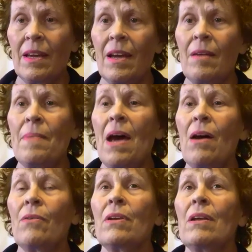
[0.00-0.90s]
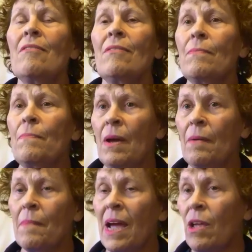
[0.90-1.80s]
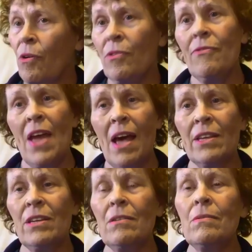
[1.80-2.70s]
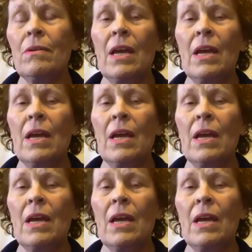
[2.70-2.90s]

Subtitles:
about my own value,